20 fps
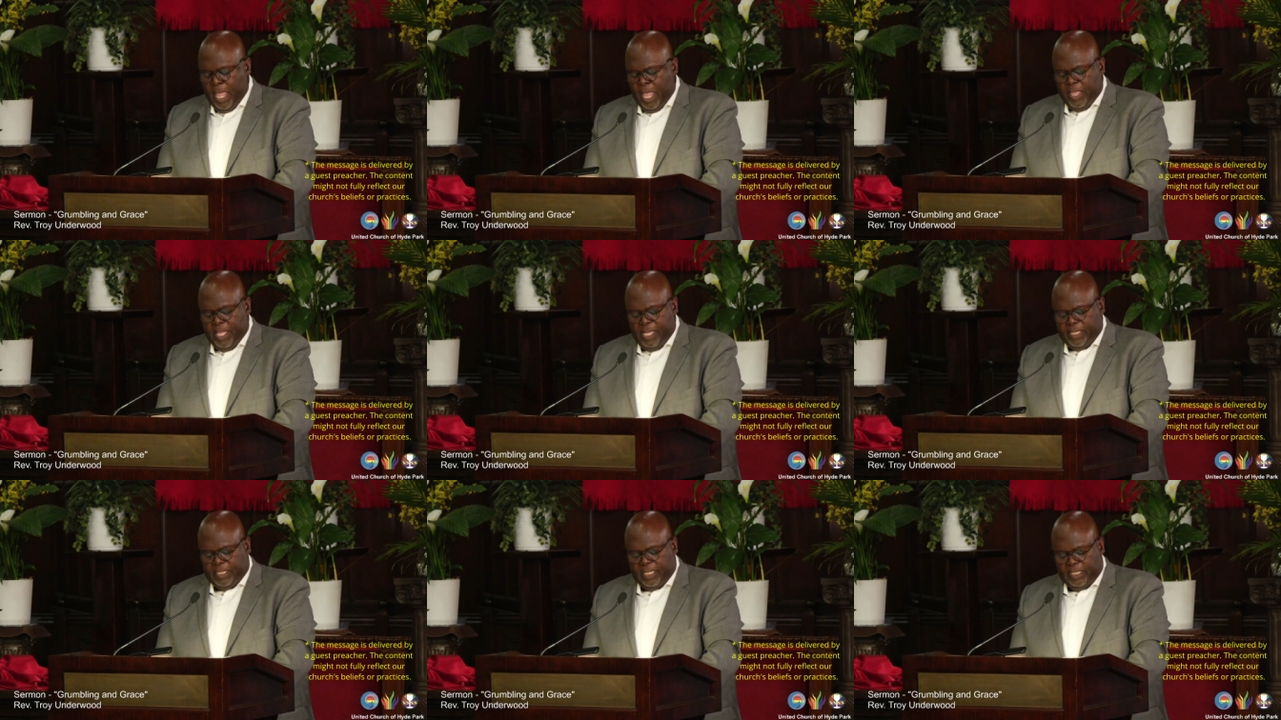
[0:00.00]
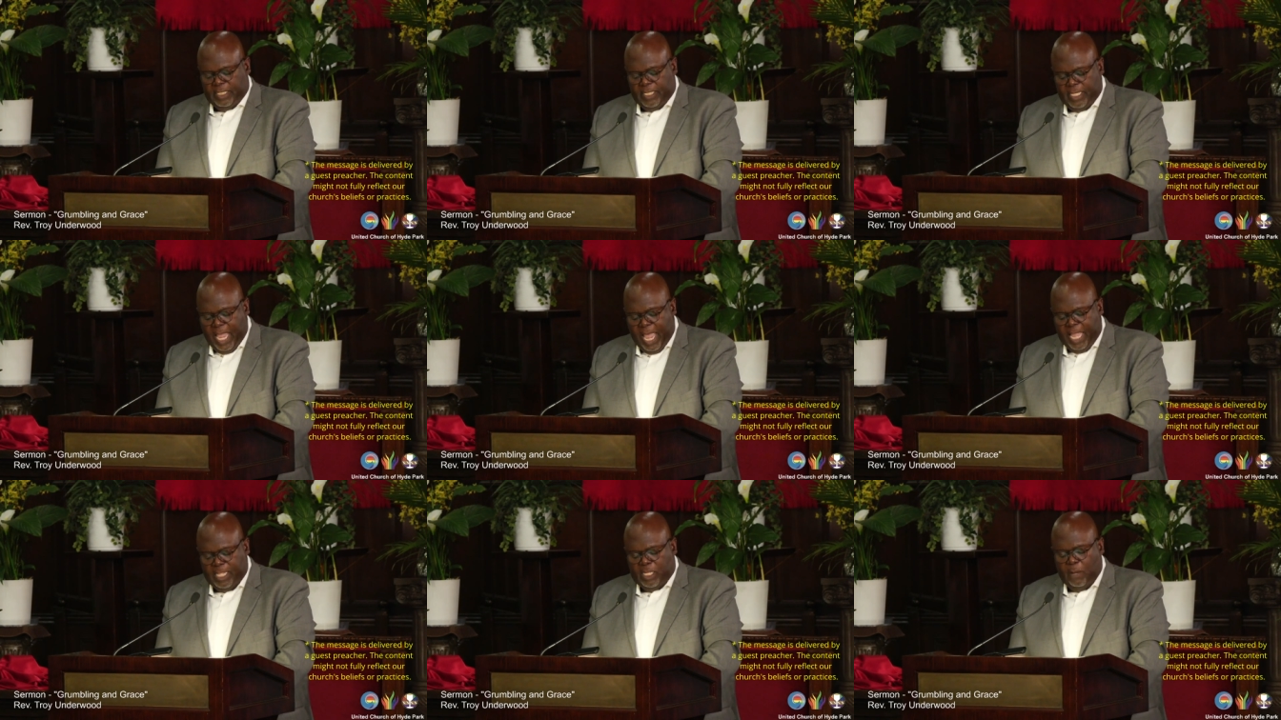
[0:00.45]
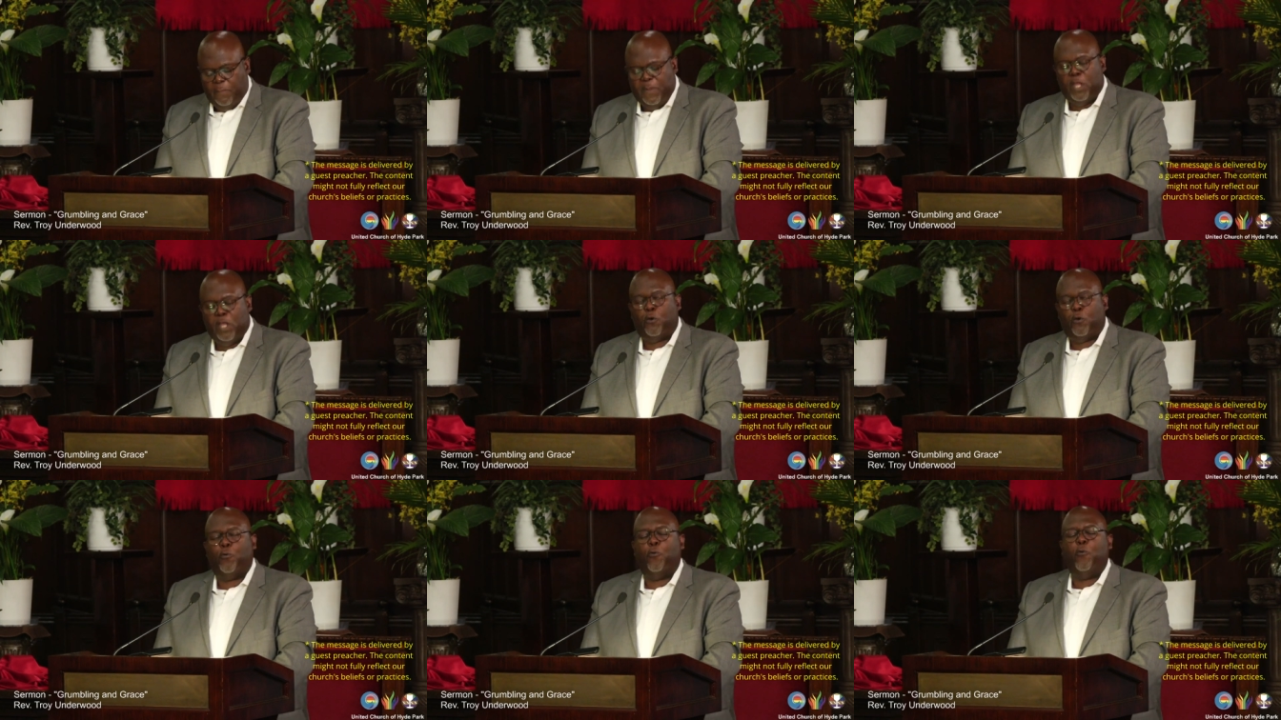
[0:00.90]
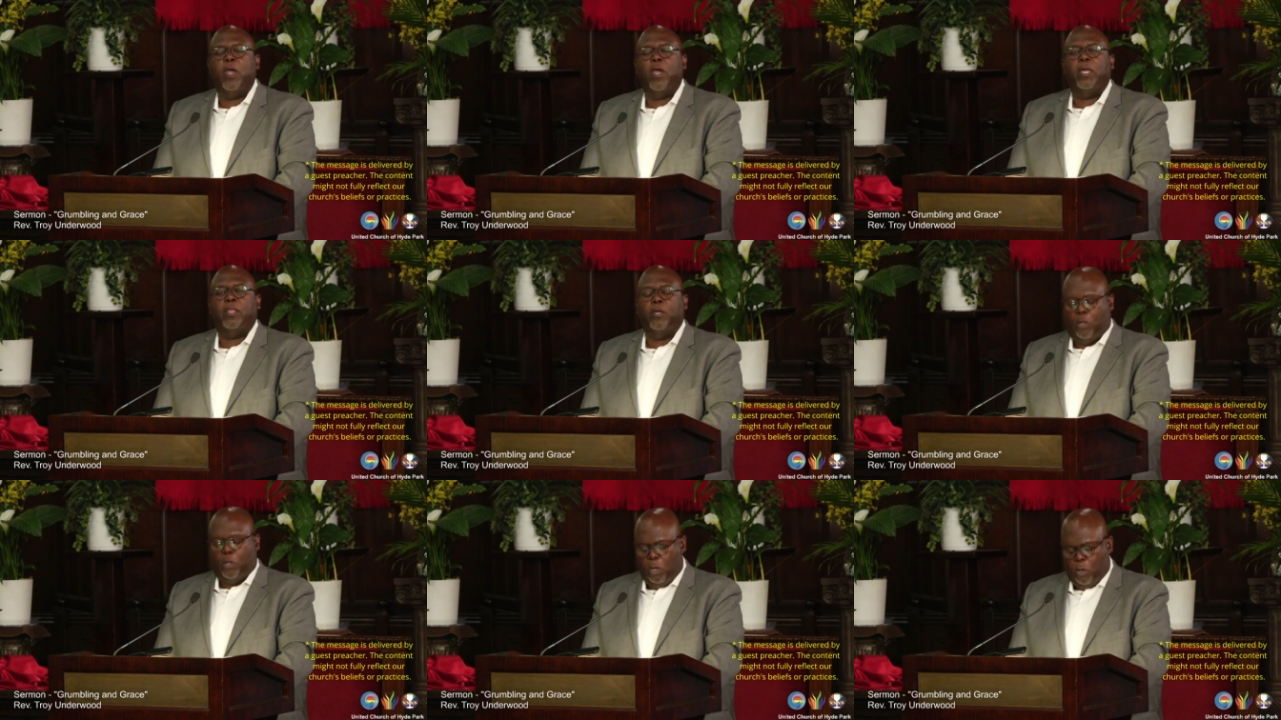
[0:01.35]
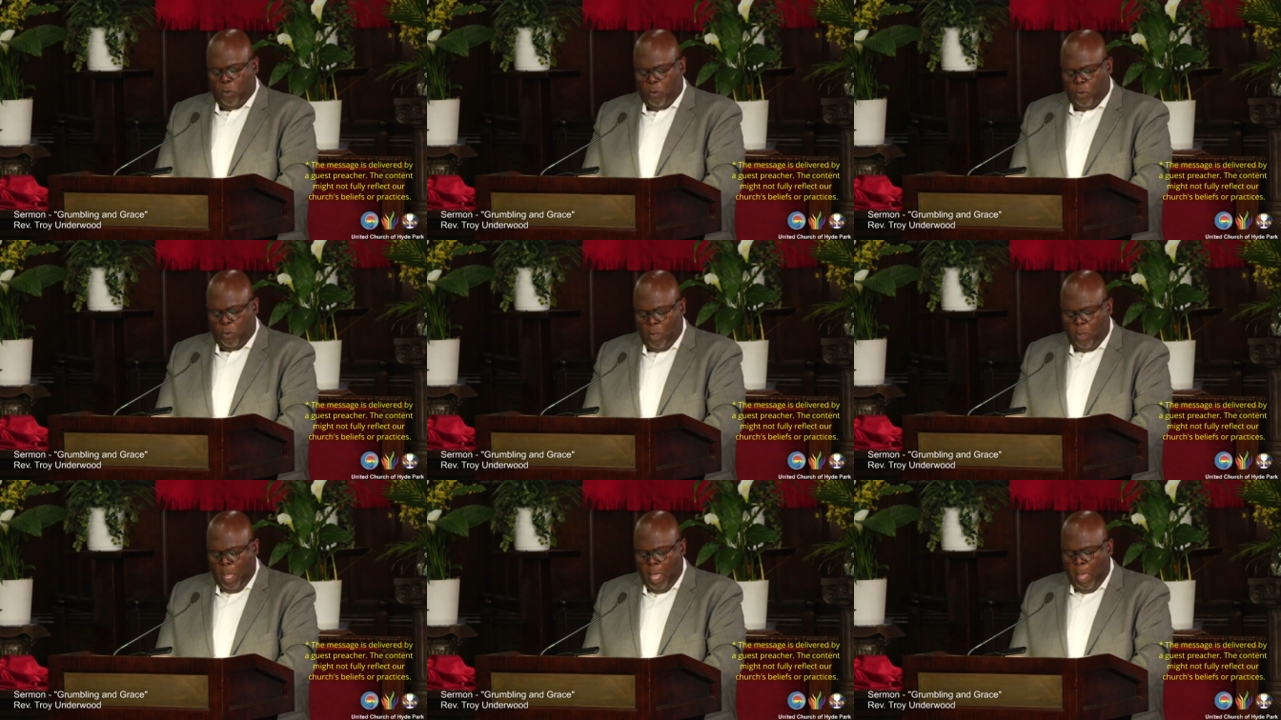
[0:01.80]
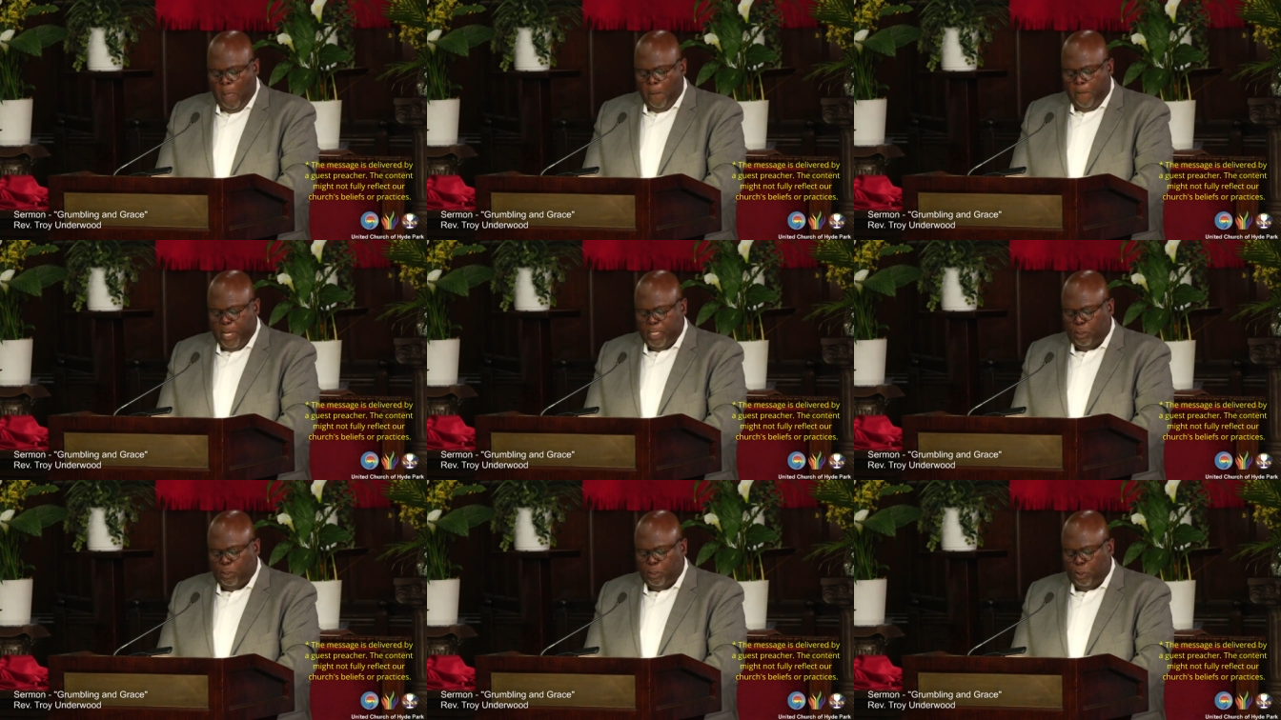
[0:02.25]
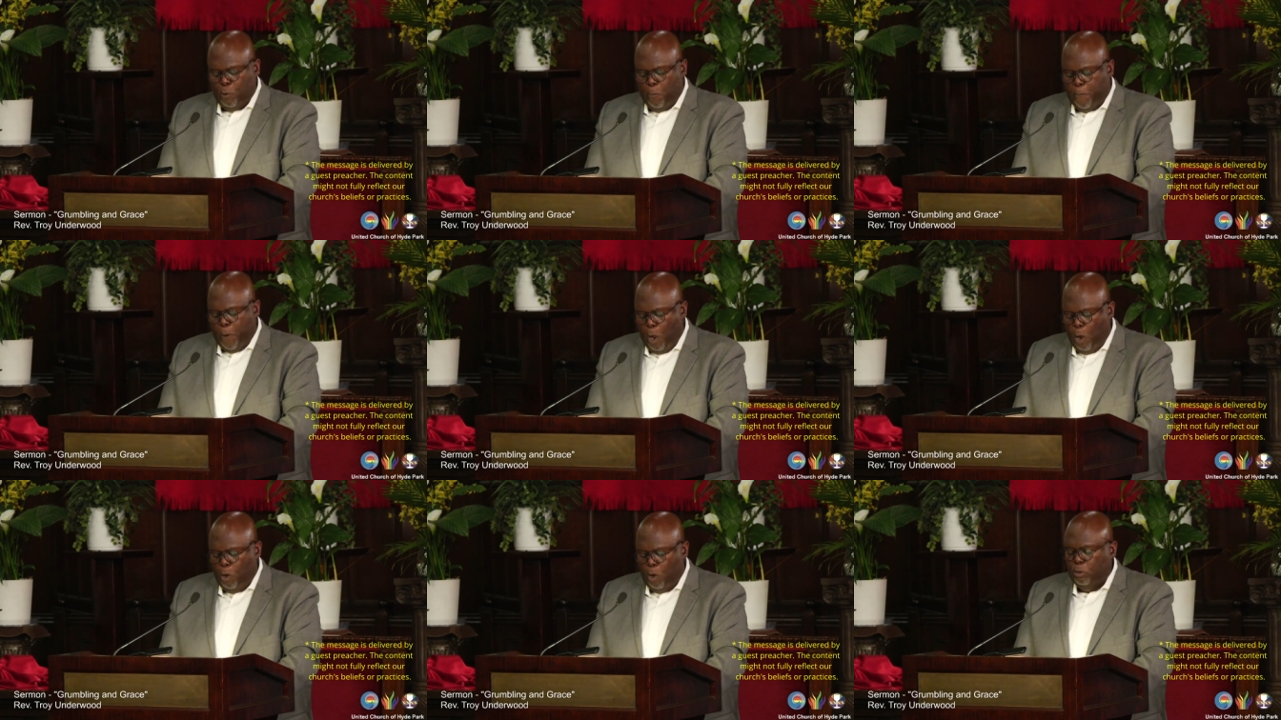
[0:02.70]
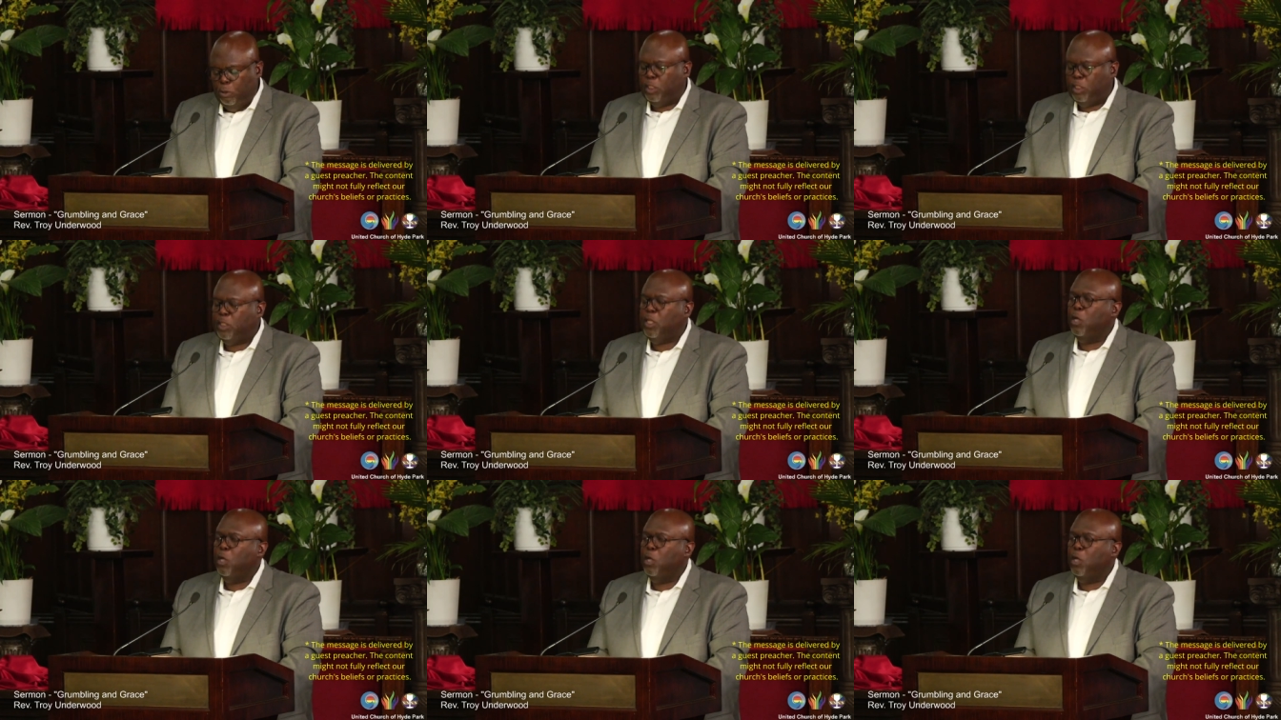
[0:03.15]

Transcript: This is not to be critical, but to pose the